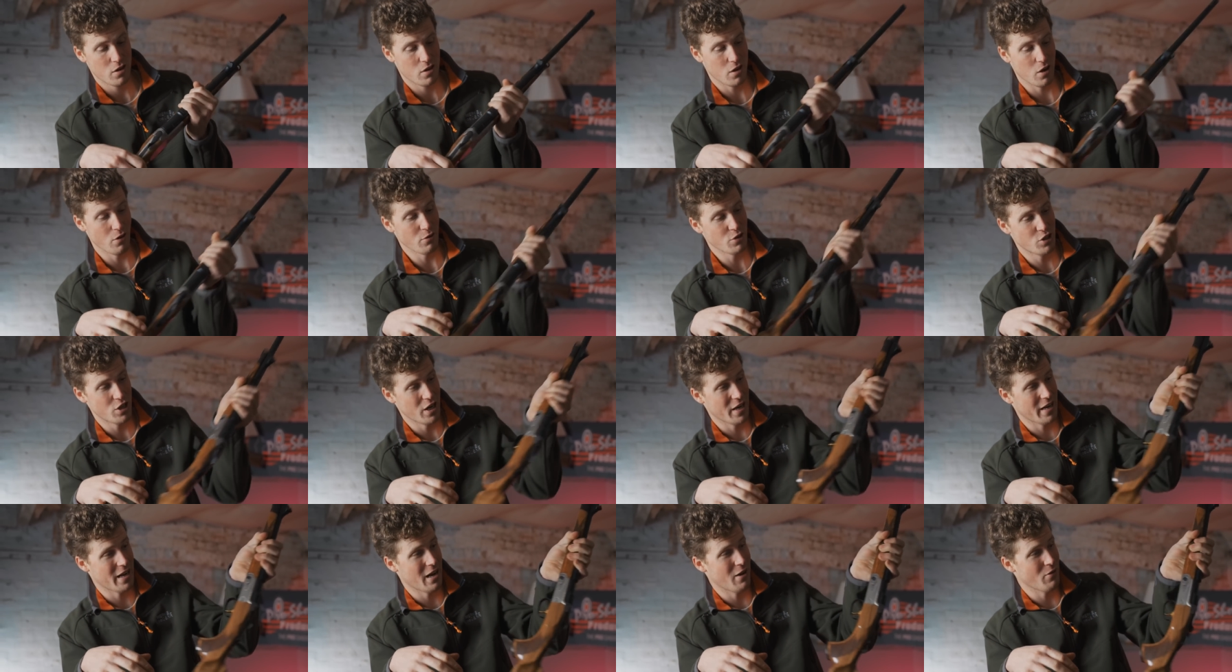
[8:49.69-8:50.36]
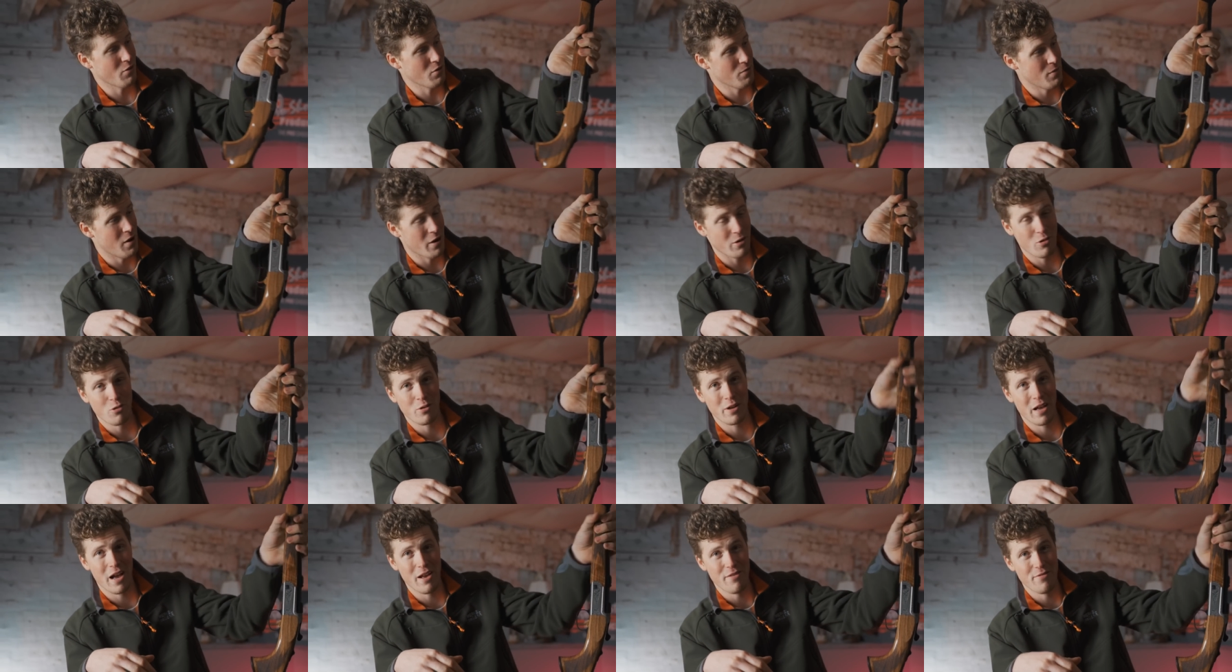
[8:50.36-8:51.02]
Go and check out the
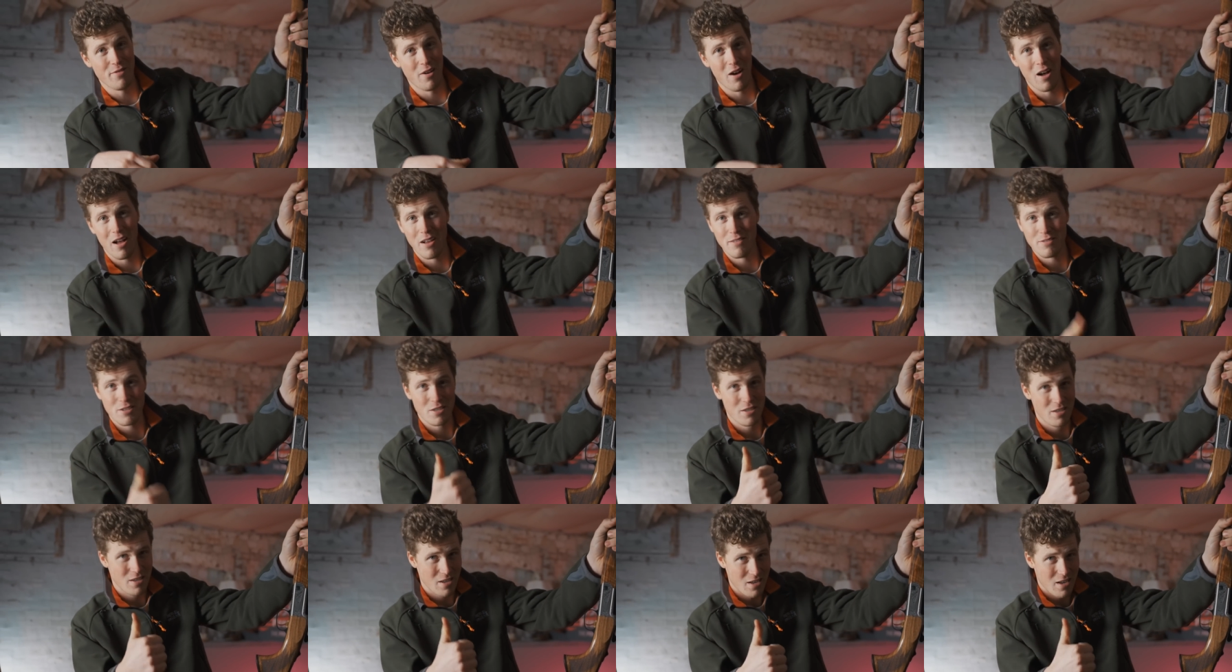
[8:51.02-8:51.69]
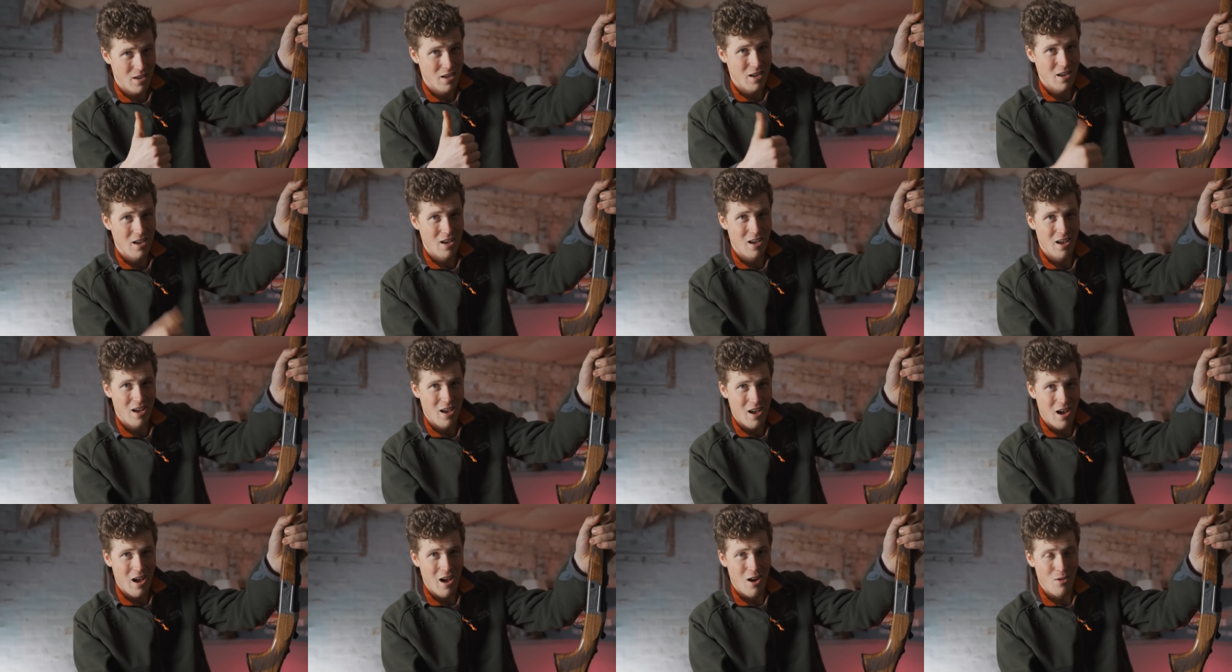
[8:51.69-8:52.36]
Merkel K5s,
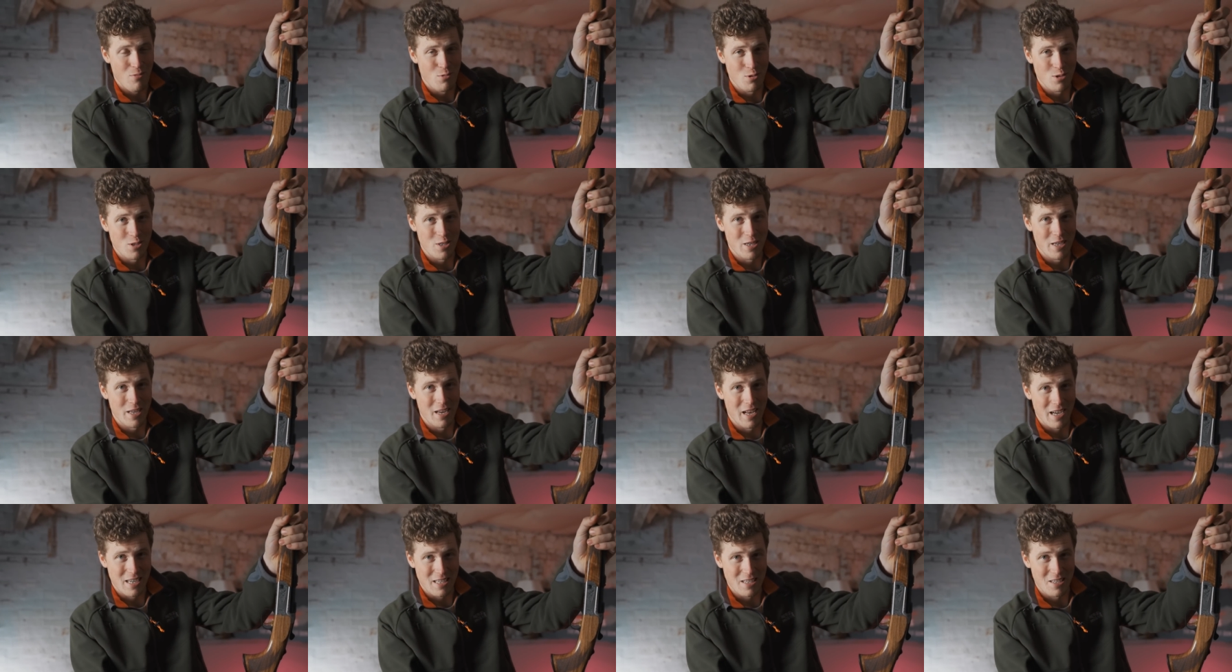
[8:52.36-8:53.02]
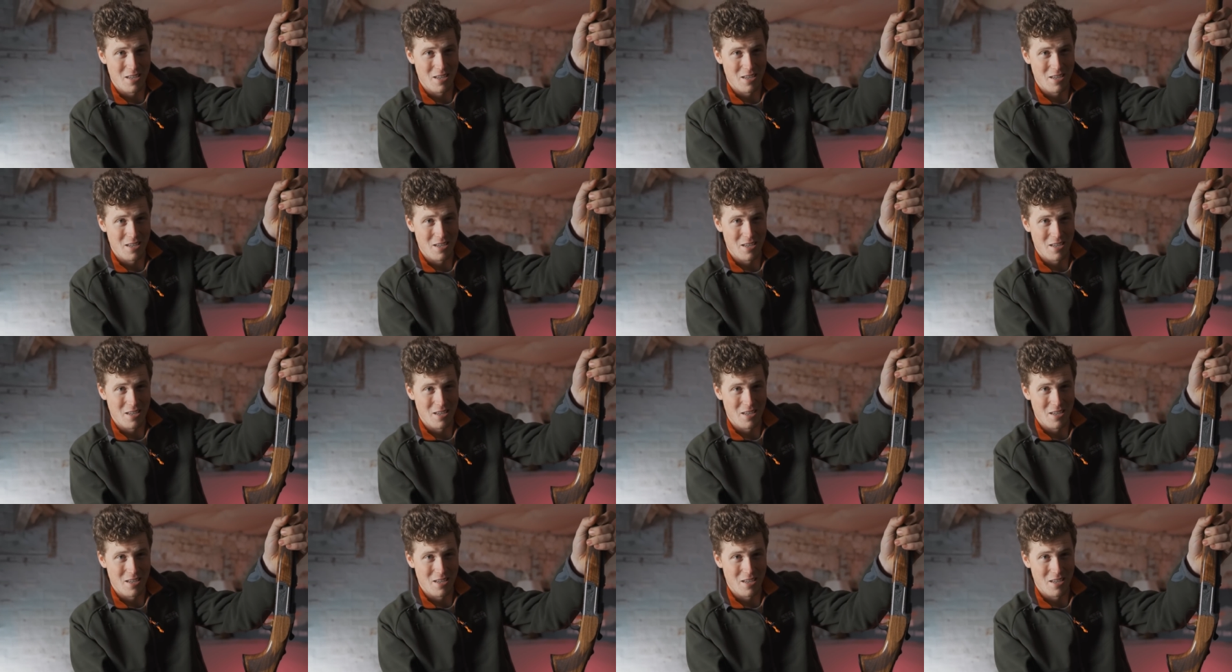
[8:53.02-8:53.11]
and we'll see you next